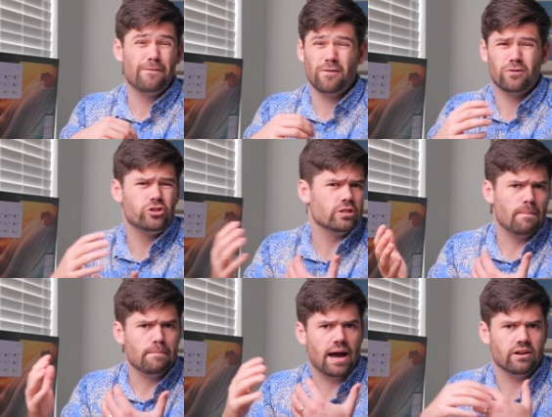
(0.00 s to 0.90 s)
for
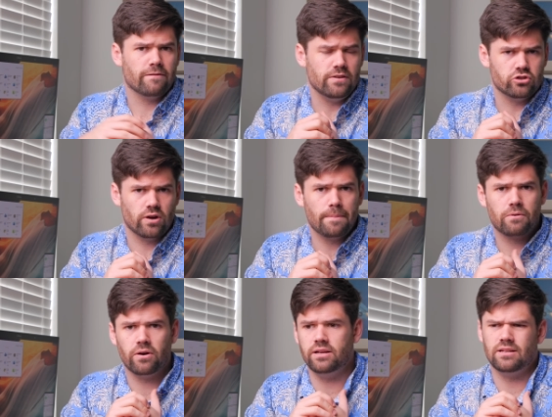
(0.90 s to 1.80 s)
just minor feature
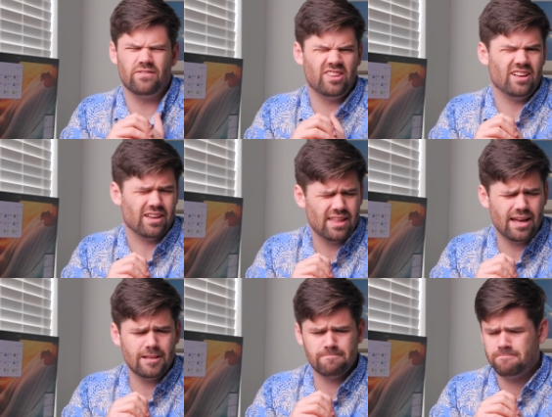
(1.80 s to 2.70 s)
upgrades and everything like
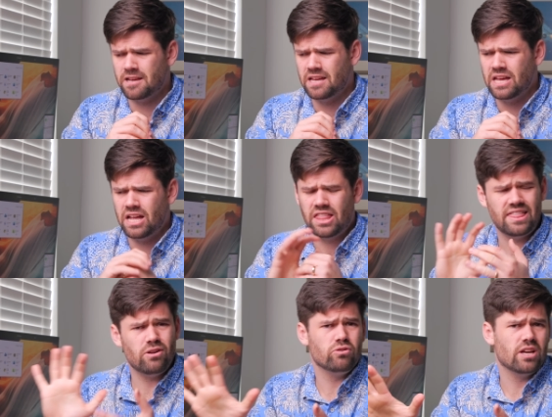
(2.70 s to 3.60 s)
that,
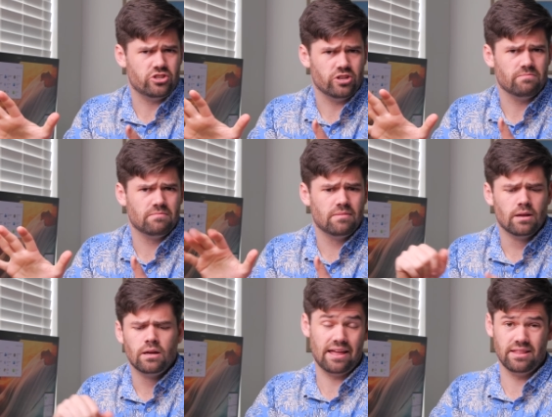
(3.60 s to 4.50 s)
they don't touch it.
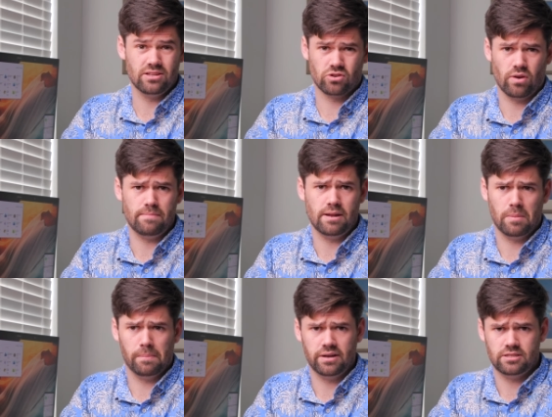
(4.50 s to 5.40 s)
I think this is a great
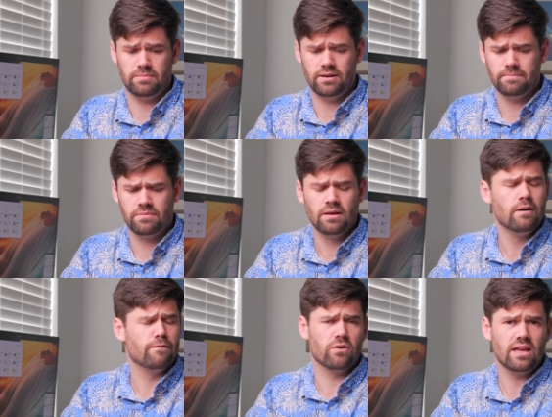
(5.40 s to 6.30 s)
minimum place to be
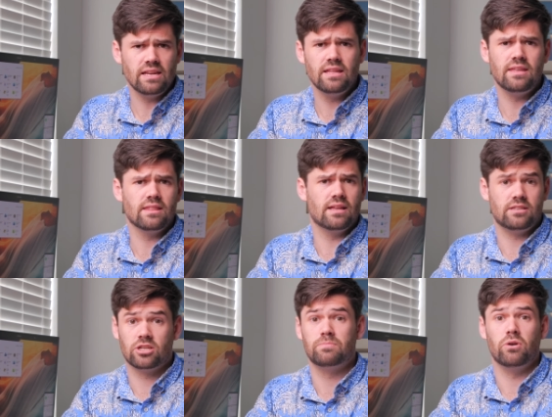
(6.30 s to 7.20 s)
for anything that's
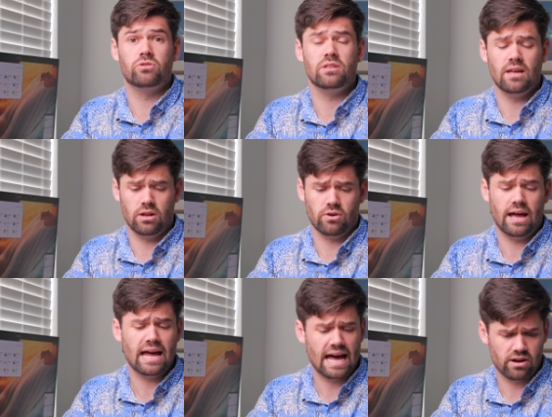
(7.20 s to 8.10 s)
exposed to the
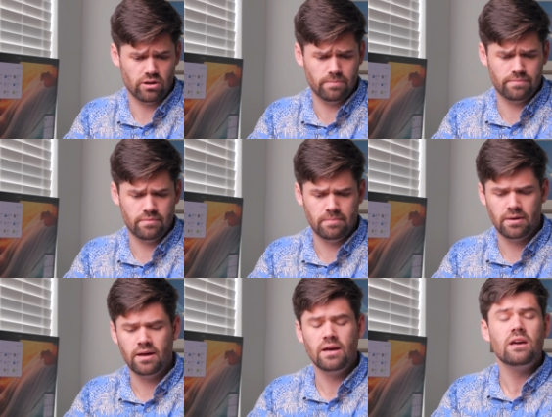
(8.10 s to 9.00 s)
internet at all.
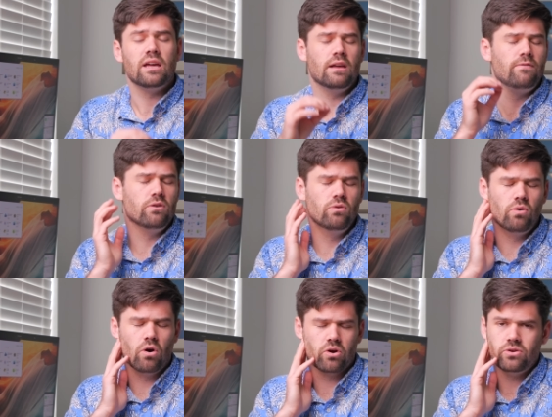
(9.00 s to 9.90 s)
If
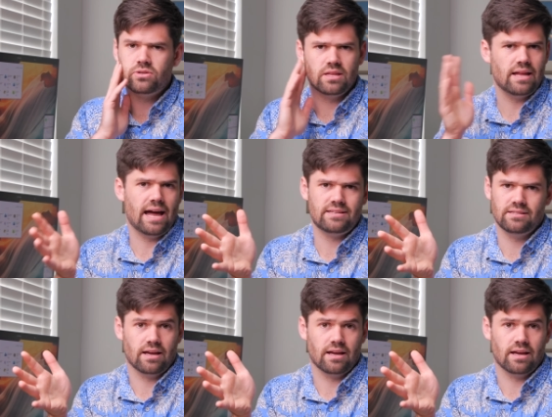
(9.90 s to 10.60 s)
you are using the NAS as